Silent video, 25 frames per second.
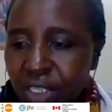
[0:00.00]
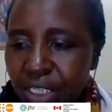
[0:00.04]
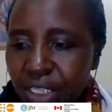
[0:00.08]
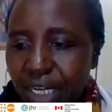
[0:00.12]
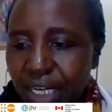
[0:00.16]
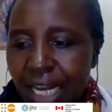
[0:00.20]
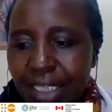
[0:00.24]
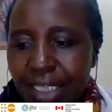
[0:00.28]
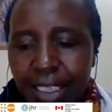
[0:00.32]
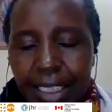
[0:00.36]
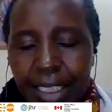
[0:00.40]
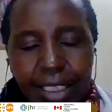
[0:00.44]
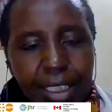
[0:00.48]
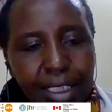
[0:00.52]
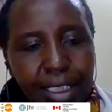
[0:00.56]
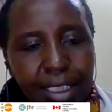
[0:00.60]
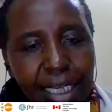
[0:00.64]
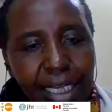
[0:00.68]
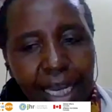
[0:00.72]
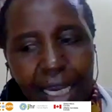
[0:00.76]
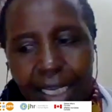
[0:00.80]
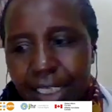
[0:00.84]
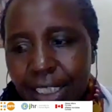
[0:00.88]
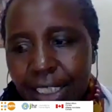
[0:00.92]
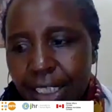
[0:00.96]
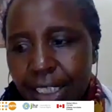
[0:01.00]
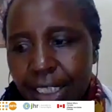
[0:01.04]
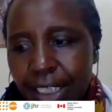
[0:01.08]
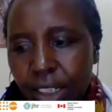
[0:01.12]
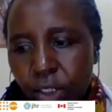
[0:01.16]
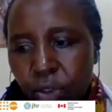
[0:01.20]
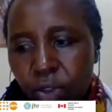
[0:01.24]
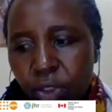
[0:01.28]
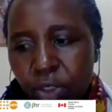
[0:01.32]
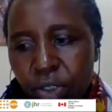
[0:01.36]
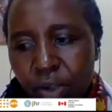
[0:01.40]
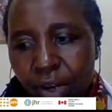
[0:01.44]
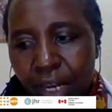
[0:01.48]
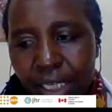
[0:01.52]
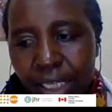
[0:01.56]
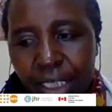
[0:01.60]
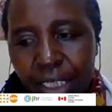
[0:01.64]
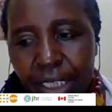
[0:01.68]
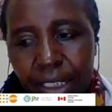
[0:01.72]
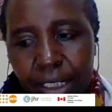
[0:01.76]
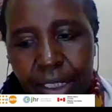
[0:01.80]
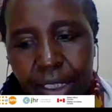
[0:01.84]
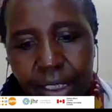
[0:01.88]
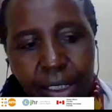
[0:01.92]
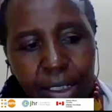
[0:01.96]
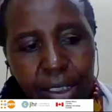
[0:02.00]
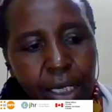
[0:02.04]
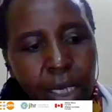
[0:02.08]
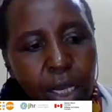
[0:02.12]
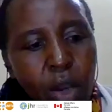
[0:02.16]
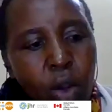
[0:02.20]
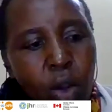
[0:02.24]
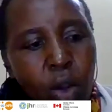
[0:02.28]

strategies, getting new strategies,